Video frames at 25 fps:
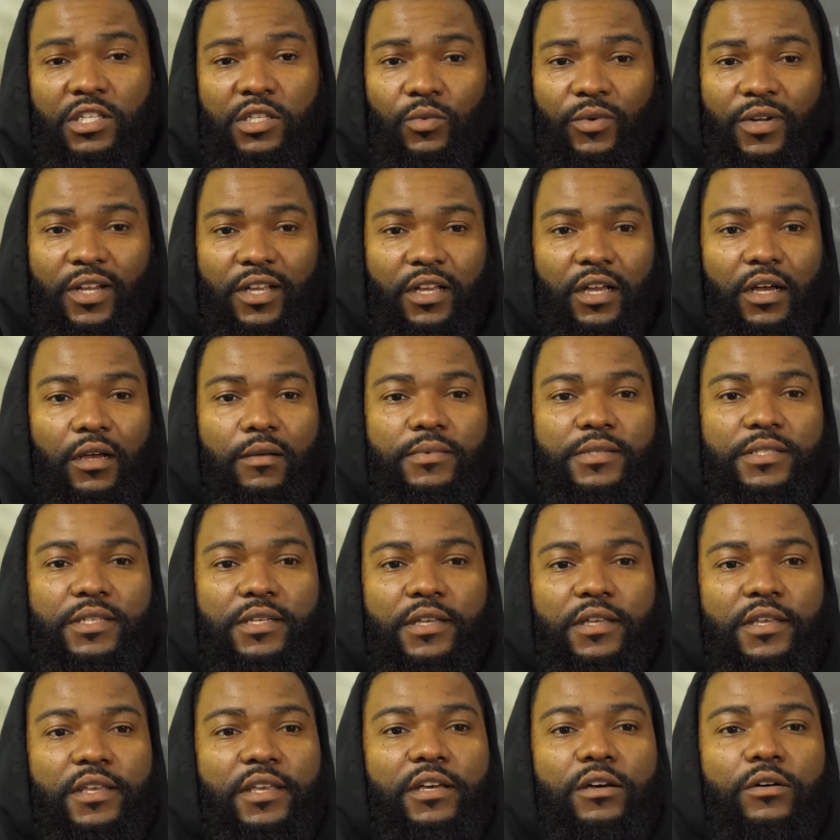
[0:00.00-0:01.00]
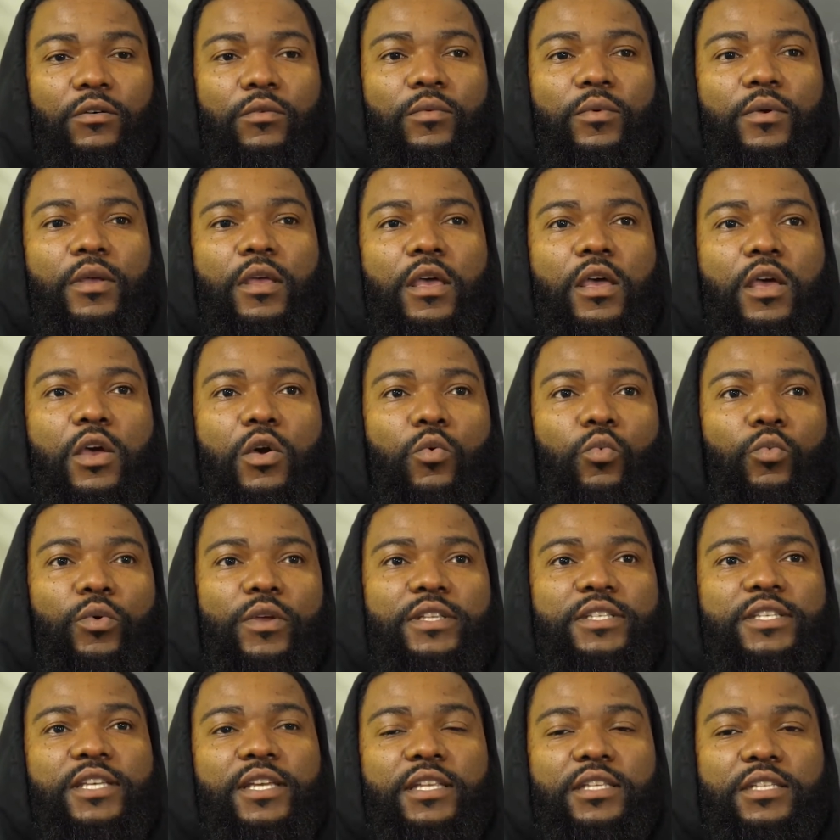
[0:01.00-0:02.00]
So when it comes to guilt,
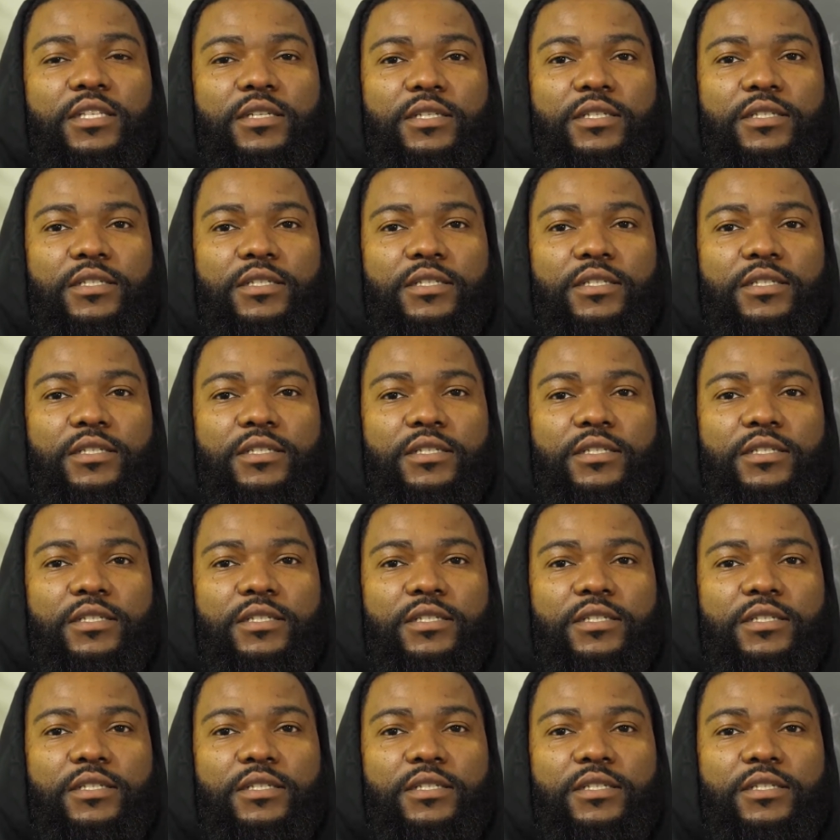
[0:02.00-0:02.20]
we tend